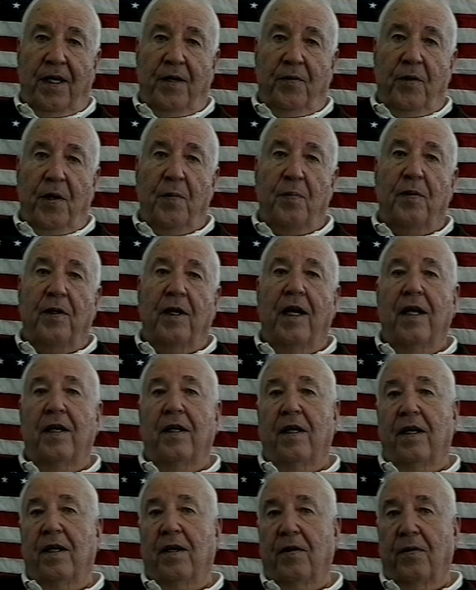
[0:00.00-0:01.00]
we applied
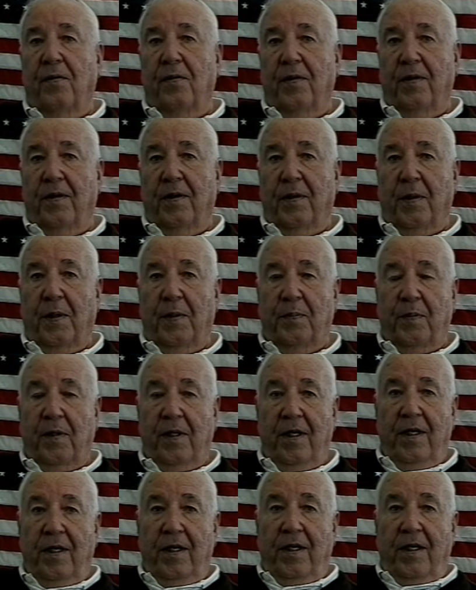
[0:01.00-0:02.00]
to go
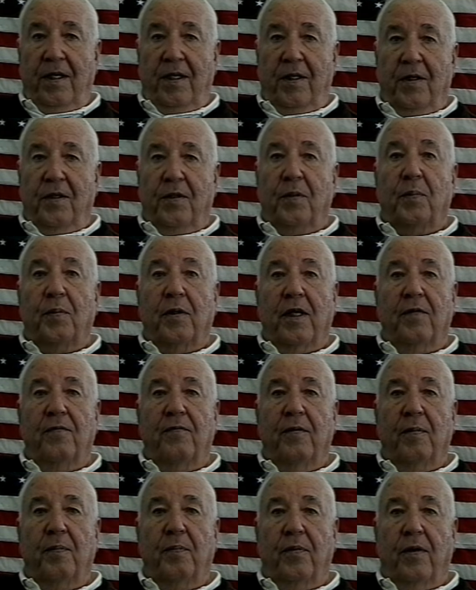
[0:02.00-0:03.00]
uh, to play
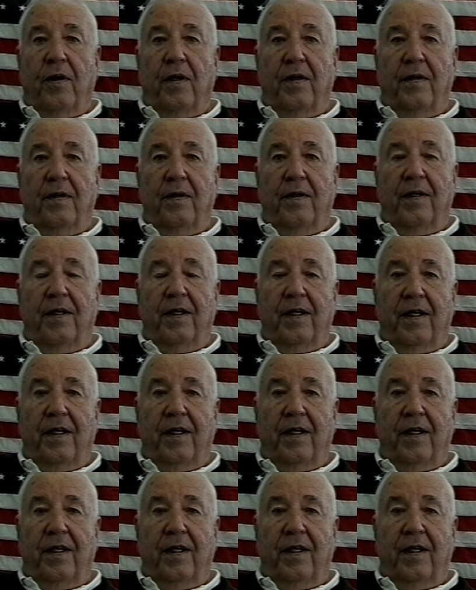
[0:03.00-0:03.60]
football.